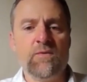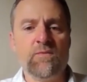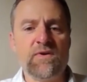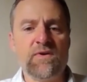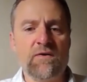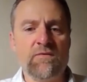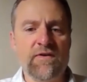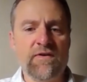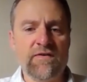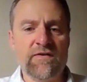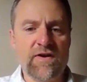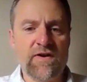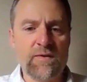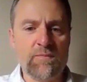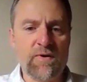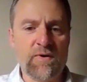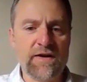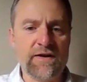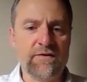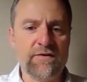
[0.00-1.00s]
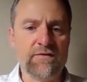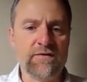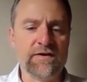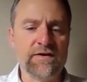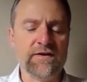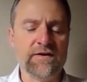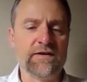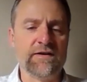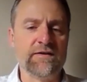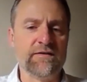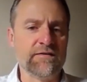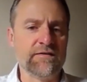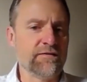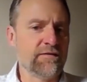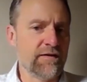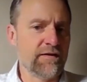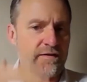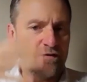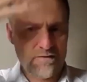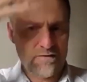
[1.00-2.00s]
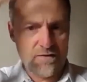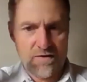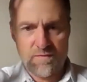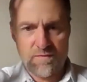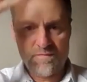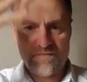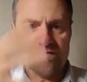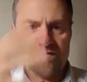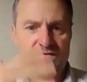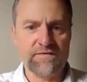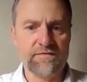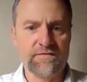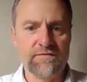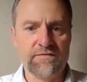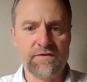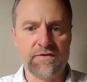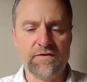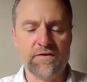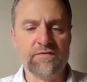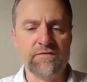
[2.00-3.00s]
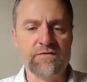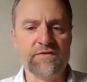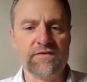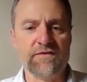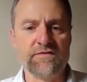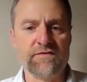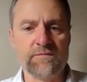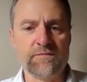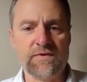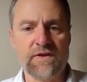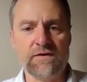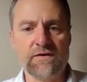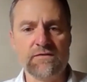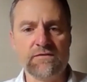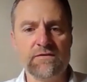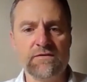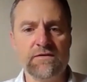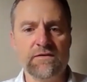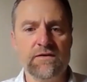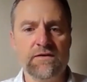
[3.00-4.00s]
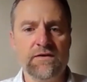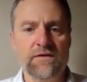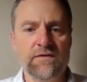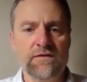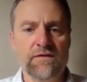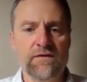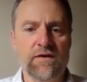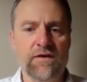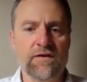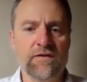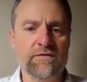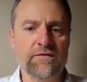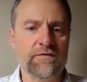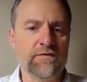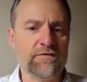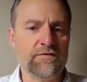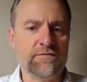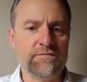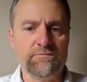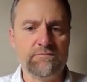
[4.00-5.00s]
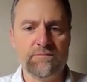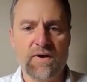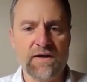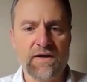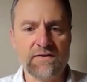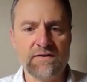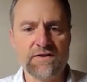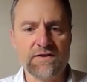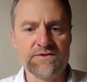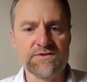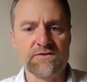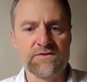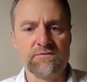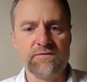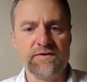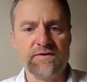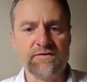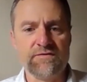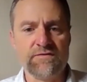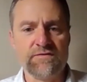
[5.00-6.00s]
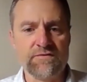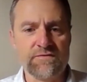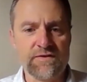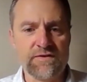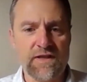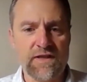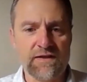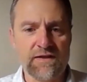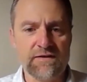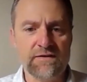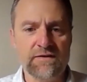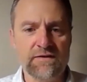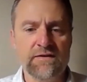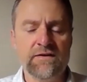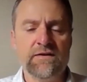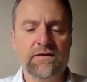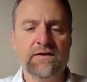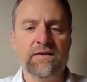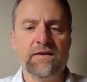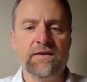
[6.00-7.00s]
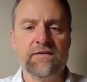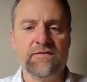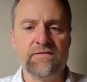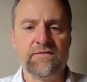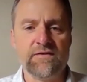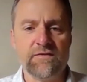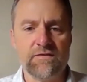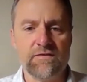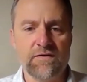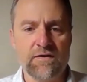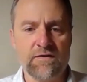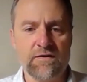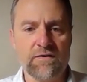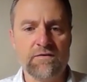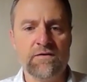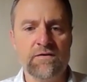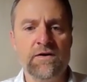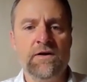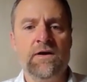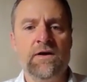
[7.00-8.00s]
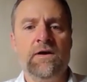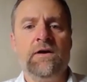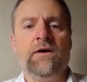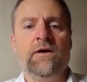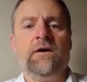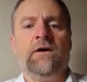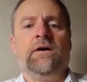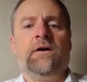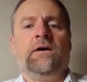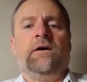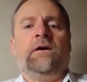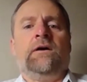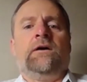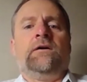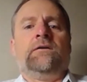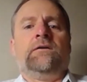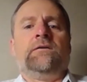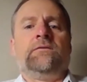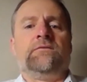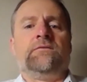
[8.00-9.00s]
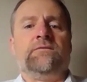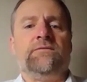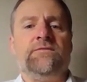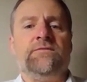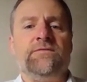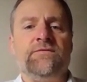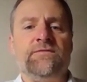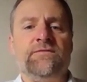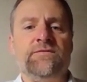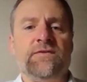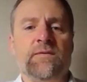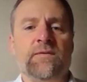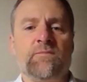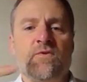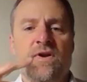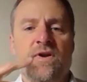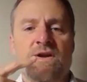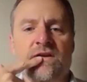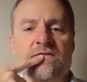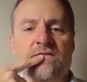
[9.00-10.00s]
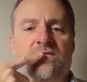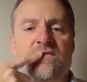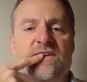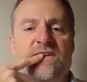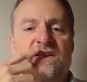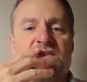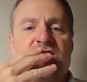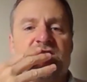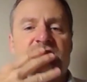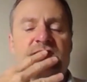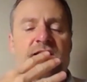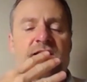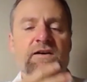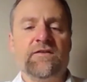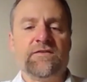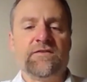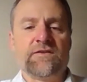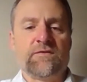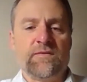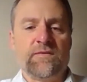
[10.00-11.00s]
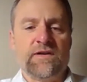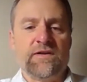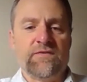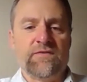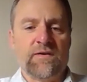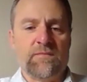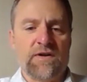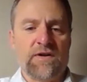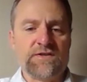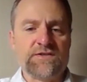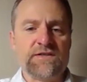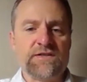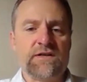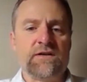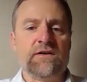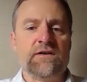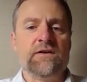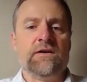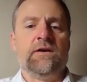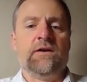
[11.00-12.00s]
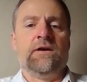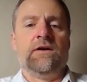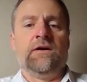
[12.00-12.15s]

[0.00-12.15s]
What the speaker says: When I vibrate here, it calms the nervous system down. There's biological reasons for that. And so I'll go, I'm creating a V sound to create a vibration here.